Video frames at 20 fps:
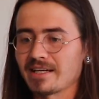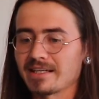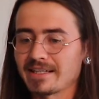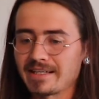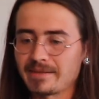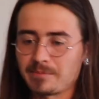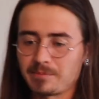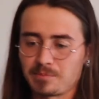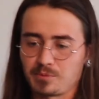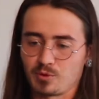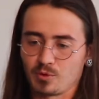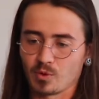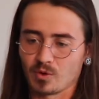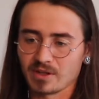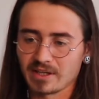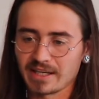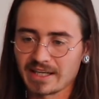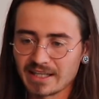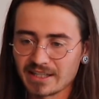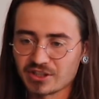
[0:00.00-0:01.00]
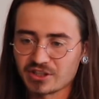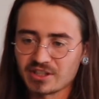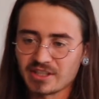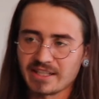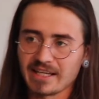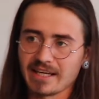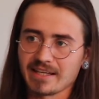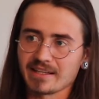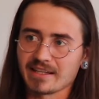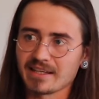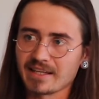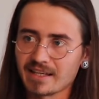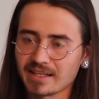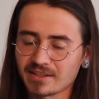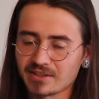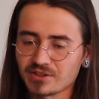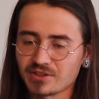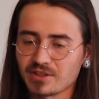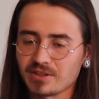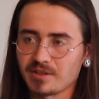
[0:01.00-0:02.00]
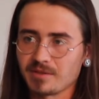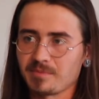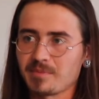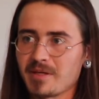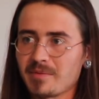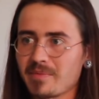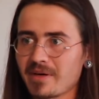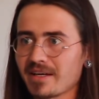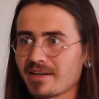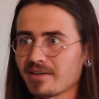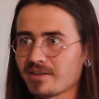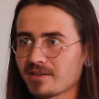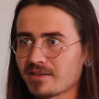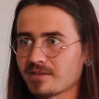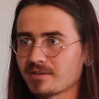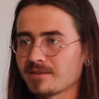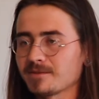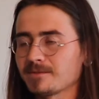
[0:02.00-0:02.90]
and draw that energy, gain that energy, be better.